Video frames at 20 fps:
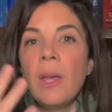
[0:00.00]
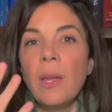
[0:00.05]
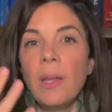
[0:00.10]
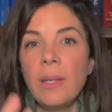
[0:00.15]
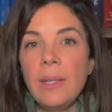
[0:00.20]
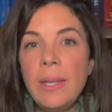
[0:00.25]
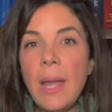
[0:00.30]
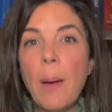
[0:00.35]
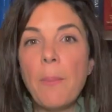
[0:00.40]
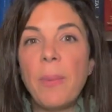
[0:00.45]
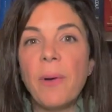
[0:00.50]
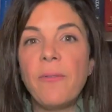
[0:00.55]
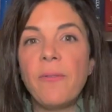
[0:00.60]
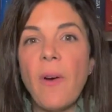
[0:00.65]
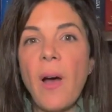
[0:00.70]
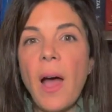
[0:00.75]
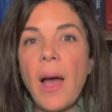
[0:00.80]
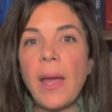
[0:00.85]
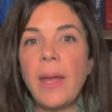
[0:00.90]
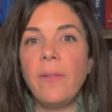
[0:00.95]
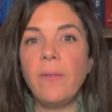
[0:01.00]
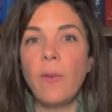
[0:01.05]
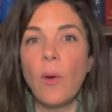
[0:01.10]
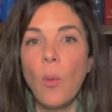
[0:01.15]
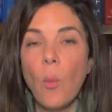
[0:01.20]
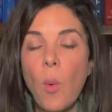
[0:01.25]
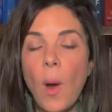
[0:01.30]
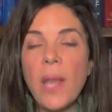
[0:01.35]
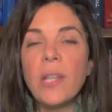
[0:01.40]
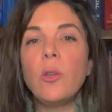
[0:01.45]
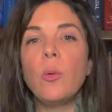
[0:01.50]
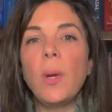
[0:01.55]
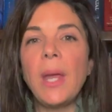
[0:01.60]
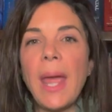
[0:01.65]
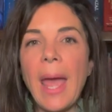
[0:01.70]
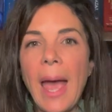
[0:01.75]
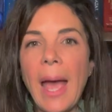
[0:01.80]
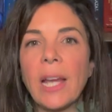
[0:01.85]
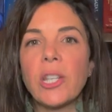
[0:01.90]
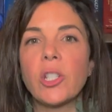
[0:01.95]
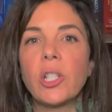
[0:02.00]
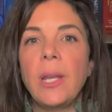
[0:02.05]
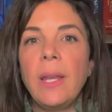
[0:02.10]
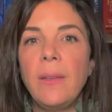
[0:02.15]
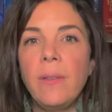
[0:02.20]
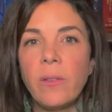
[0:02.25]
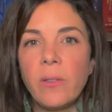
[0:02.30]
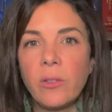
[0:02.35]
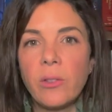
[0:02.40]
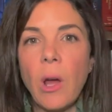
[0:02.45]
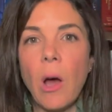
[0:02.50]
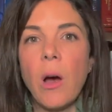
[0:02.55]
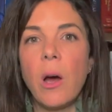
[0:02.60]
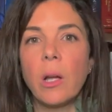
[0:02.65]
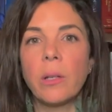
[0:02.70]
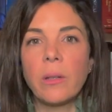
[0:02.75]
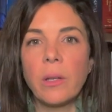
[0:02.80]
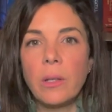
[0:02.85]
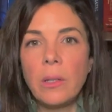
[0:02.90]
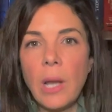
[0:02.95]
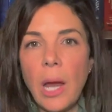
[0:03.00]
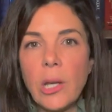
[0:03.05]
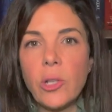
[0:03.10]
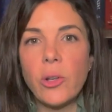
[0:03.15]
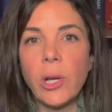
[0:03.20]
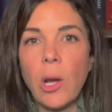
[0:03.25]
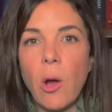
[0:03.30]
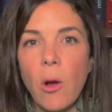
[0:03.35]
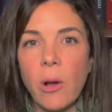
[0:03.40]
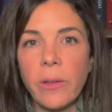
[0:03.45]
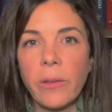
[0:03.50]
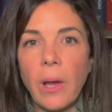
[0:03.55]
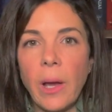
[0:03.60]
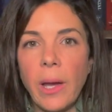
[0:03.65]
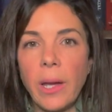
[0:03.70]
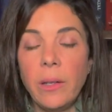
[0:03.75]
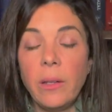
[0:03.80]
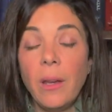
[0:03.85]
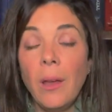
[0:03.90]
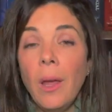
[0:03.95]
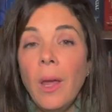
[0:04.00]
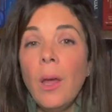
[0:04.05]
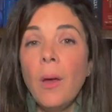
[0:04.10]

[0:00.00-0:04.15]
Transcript: Number 5, when do we actually start nitric oxide?